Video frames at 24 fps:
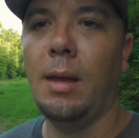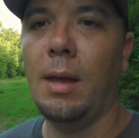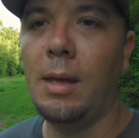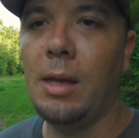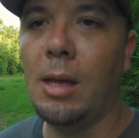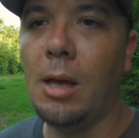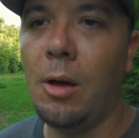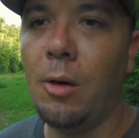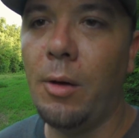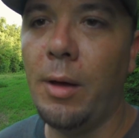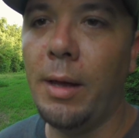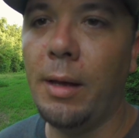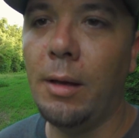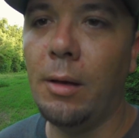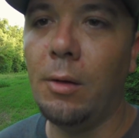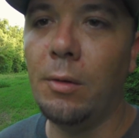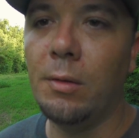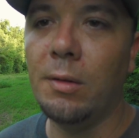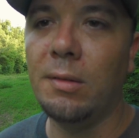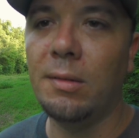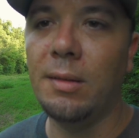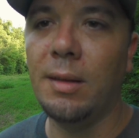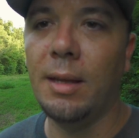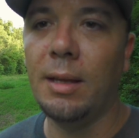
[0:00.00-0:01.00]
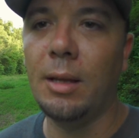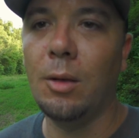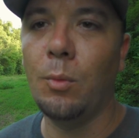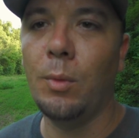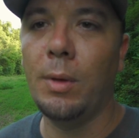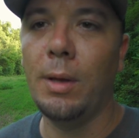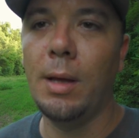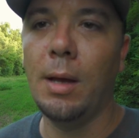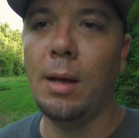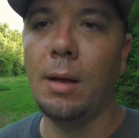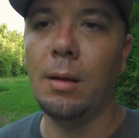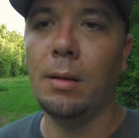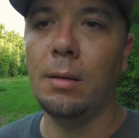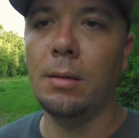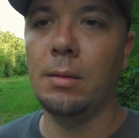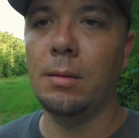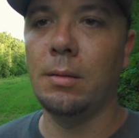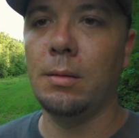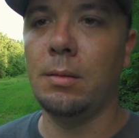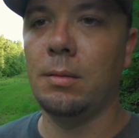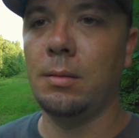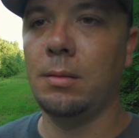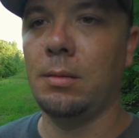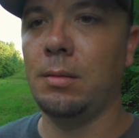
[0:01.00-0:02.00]
Hey, y'all, hang on a second. We got a,
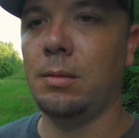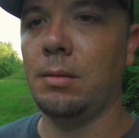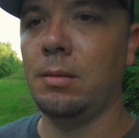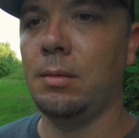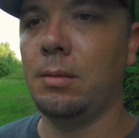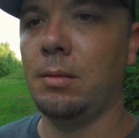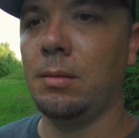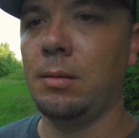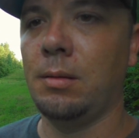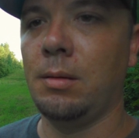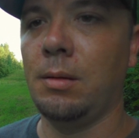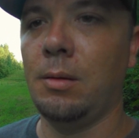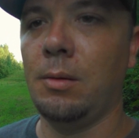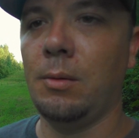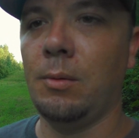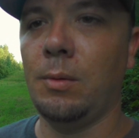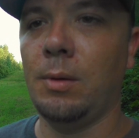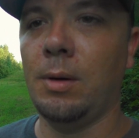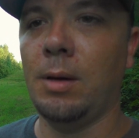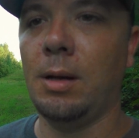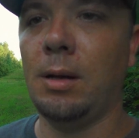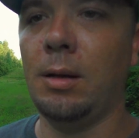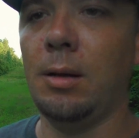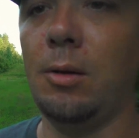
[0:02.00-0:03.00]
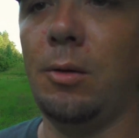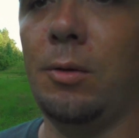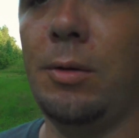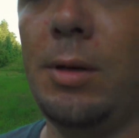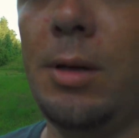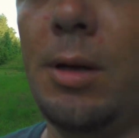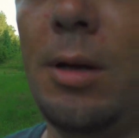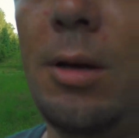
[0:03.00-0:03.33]
got a little